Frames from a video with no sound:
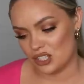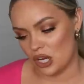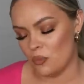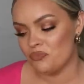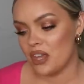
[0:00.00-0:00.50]

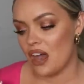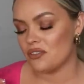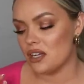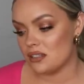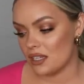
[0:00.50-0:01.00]
So I've
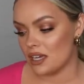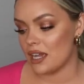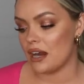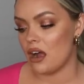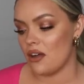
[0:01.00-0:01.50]
got
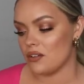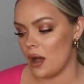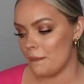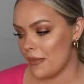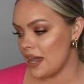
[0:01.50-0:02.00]
skincare, I've
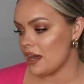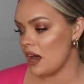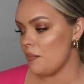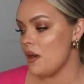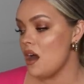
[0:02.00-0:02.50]
got
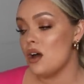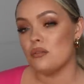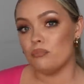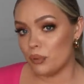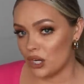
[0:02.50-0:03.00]
makeup,
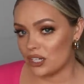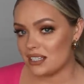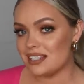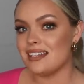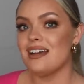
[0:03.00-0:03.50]

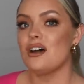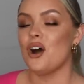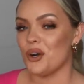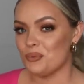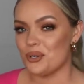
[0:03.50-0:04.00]
books,
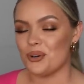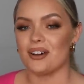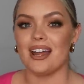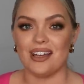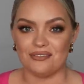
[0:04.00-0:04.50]
home
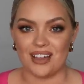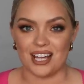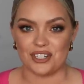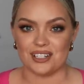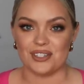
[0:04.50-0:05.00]
decor and fashion.